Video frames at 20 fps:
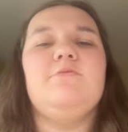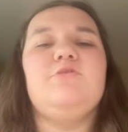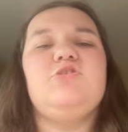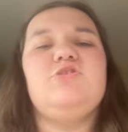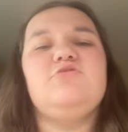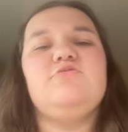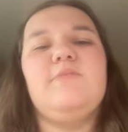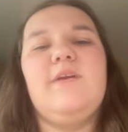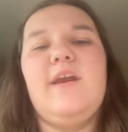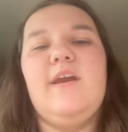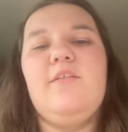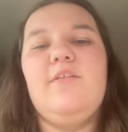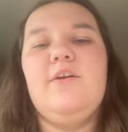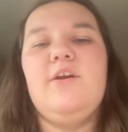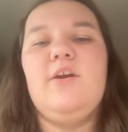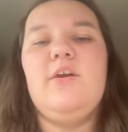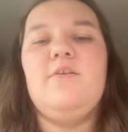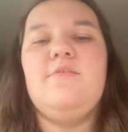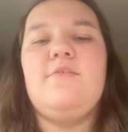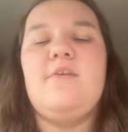
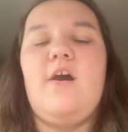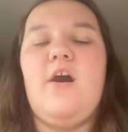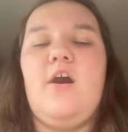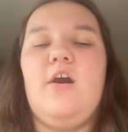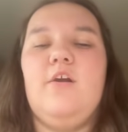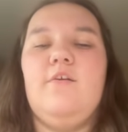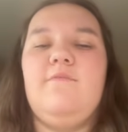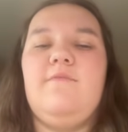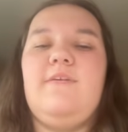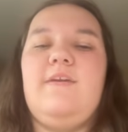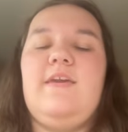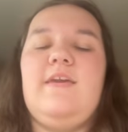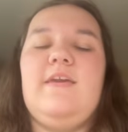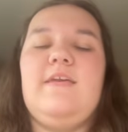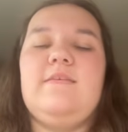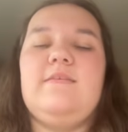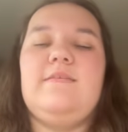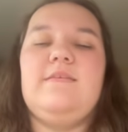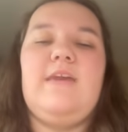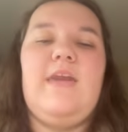trailers,
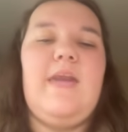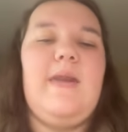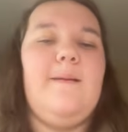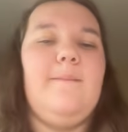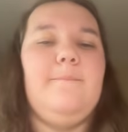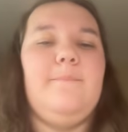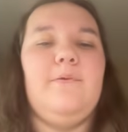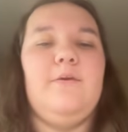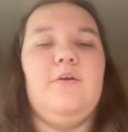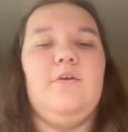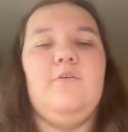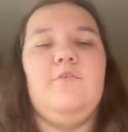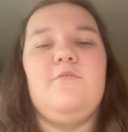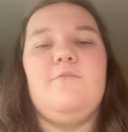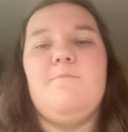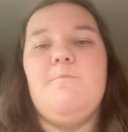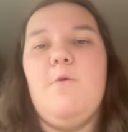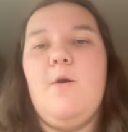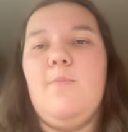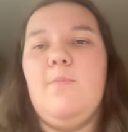RVs,
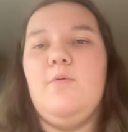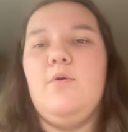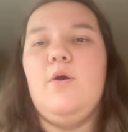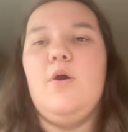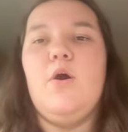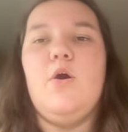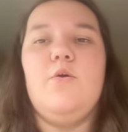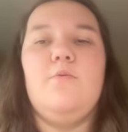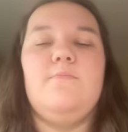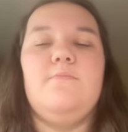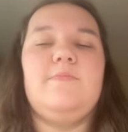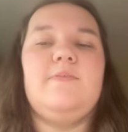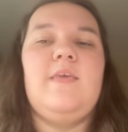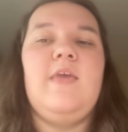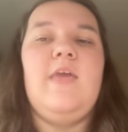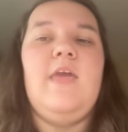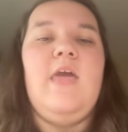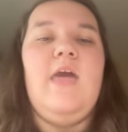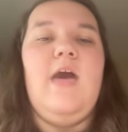campers, mobile homes,